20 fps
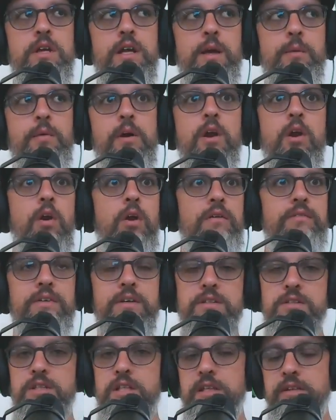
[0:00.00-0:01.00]
a lot of
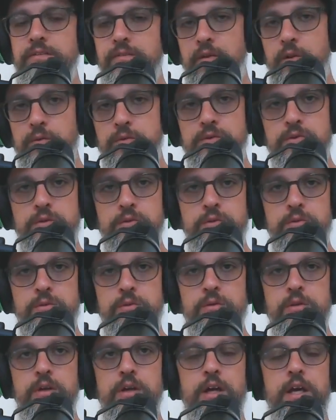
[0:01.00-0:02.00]
us default
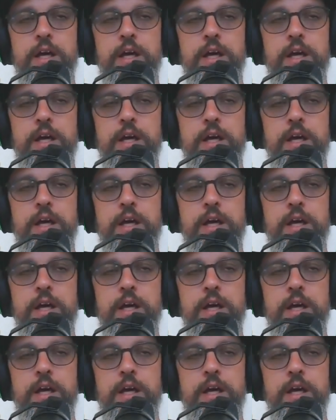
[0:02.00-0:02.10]
to,